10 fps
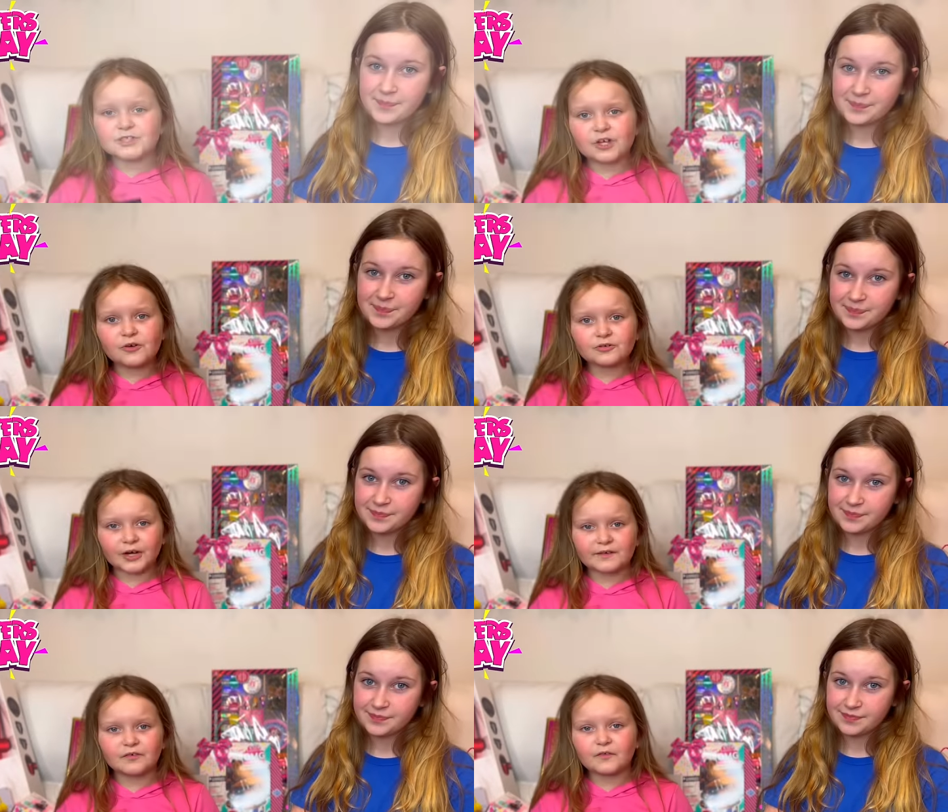Speaker 1: so
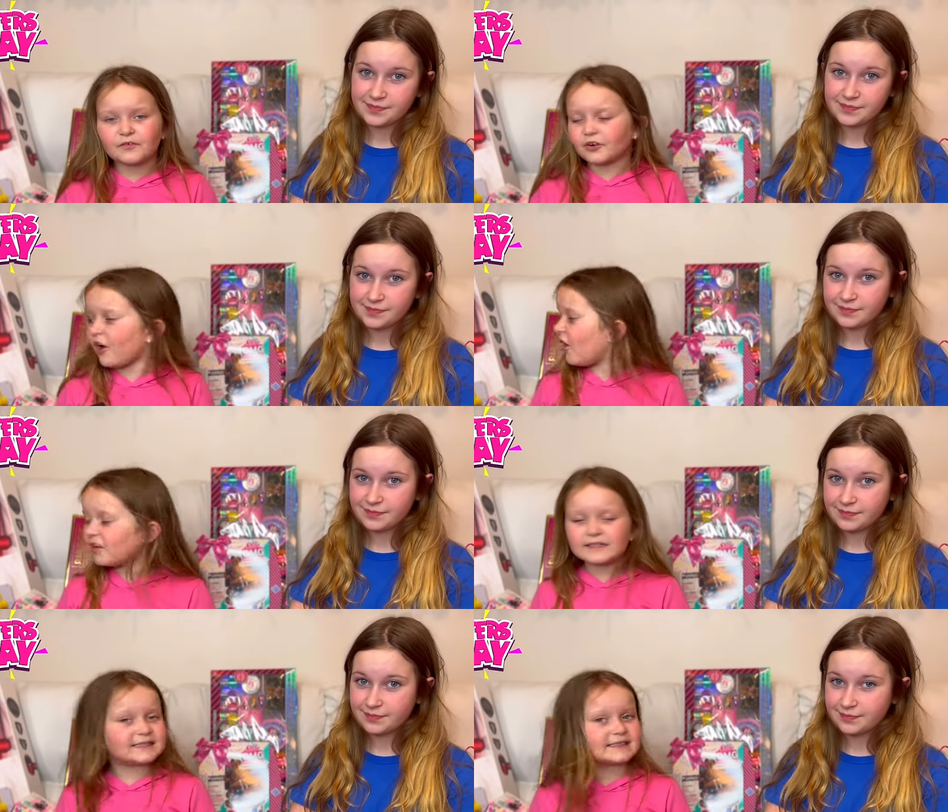grateful for
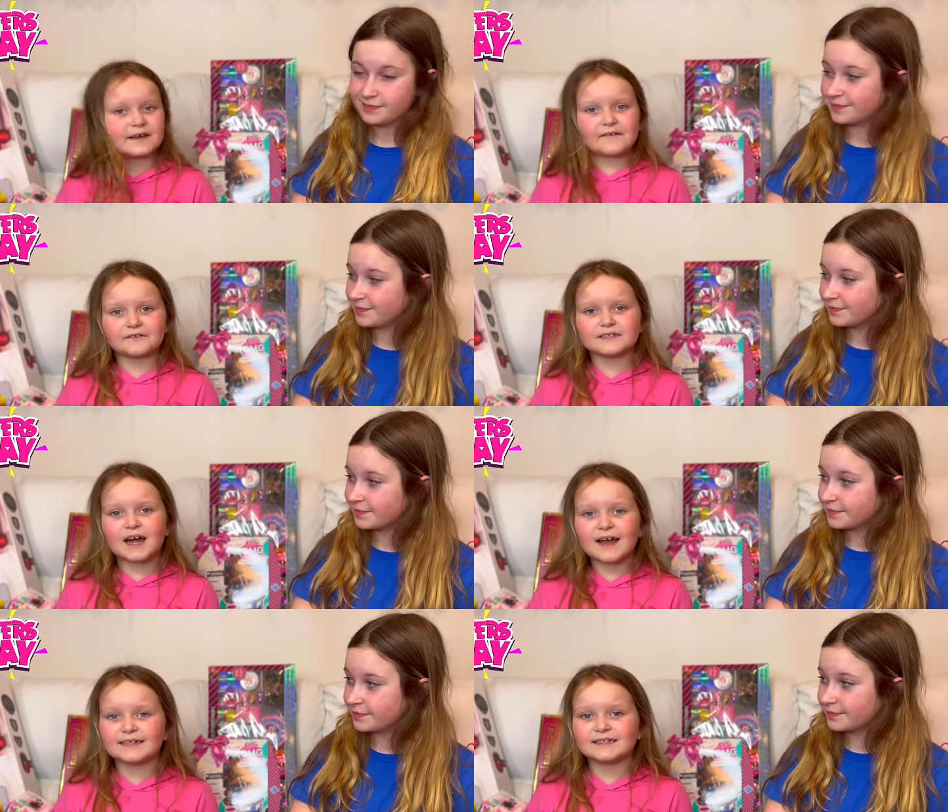all these gifts,
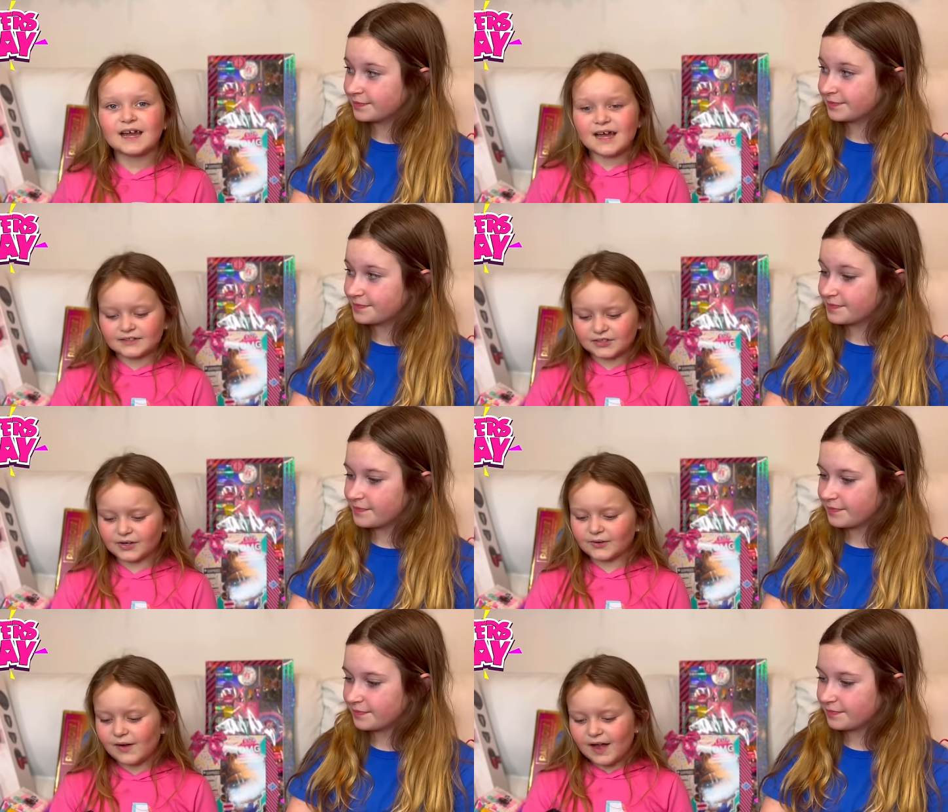guys.
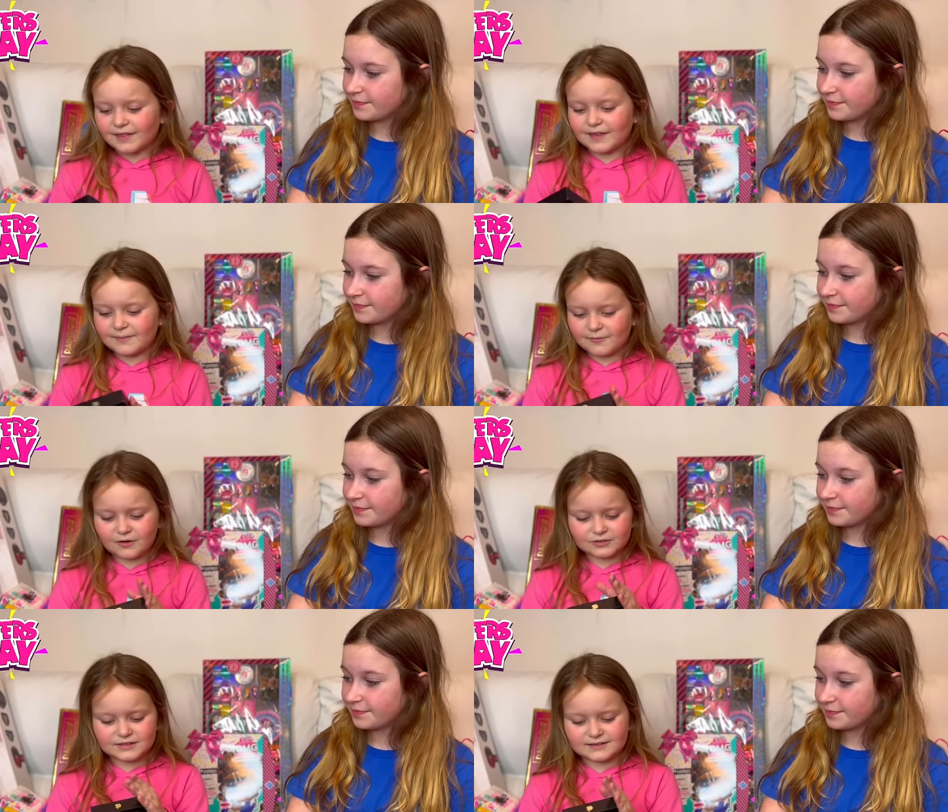So the
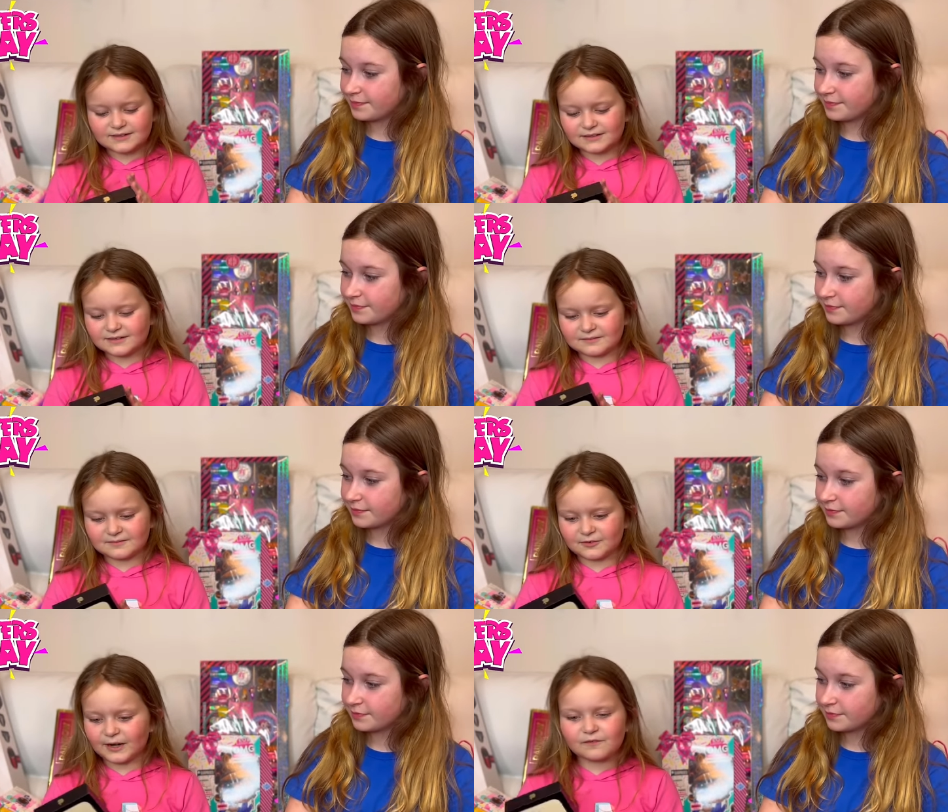most
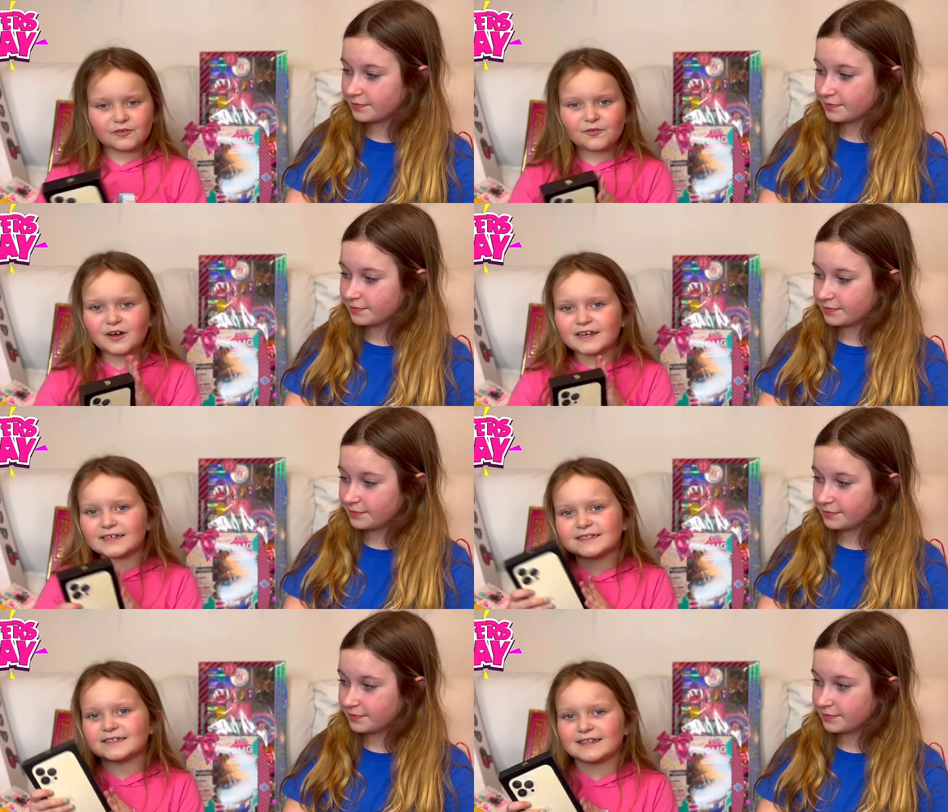grateful one
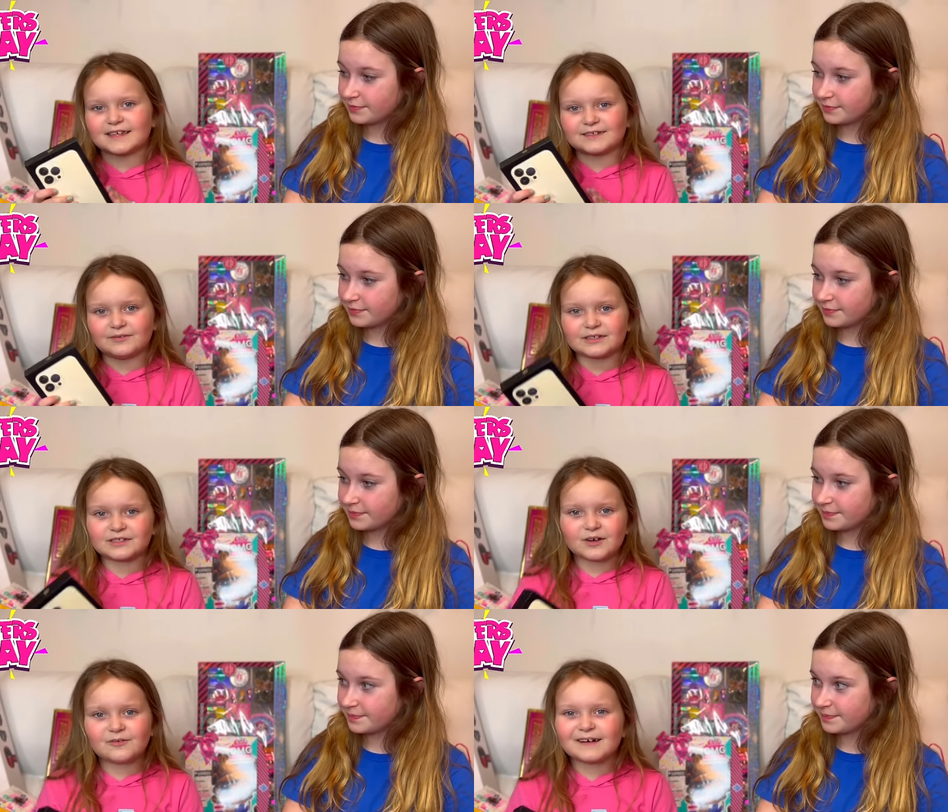is this one,
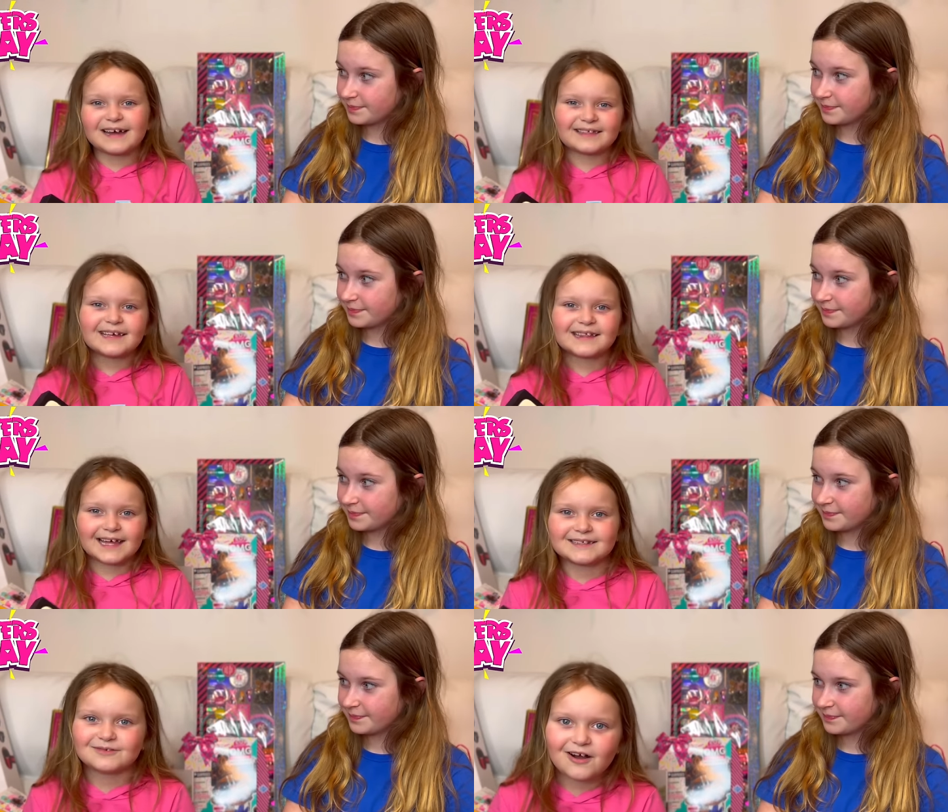so I think
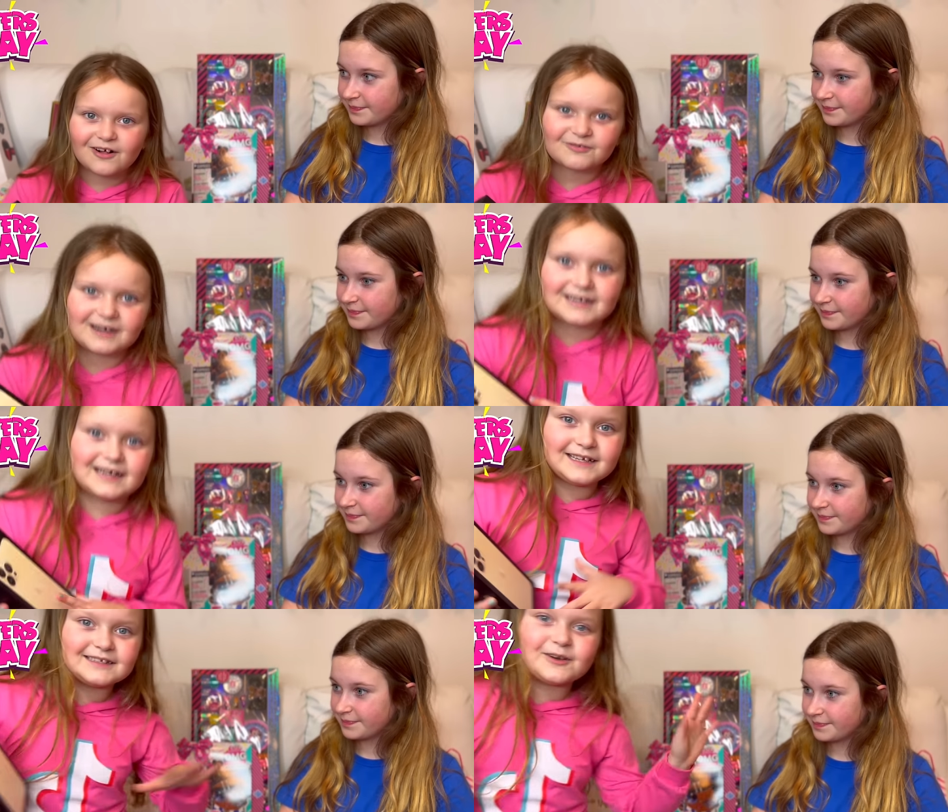that's all what I
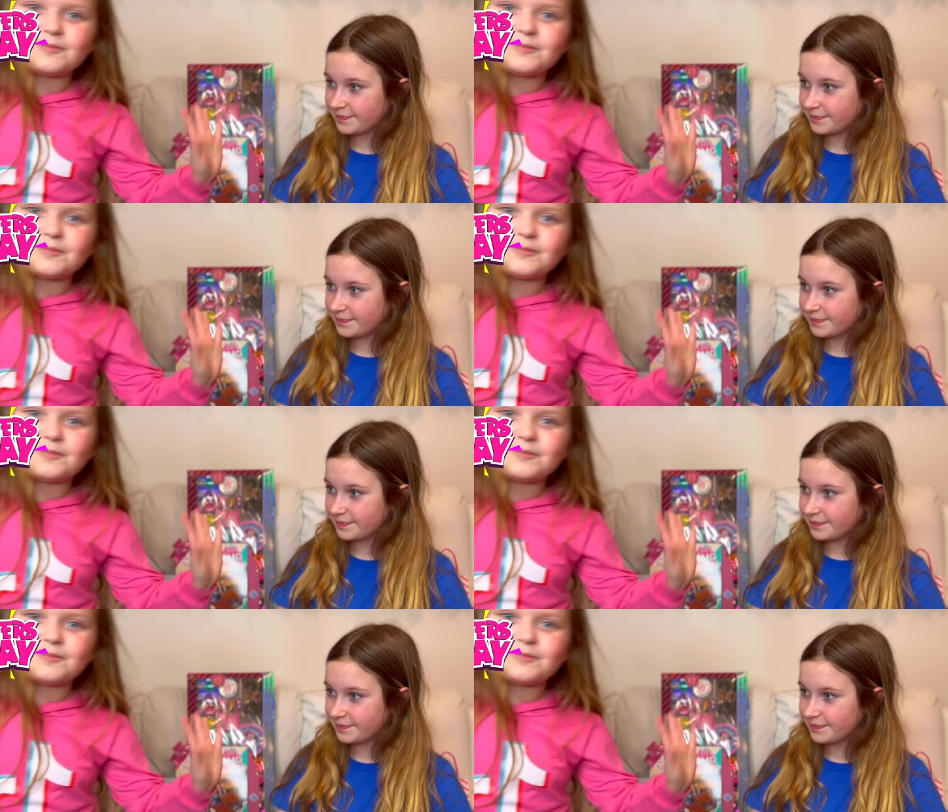need, so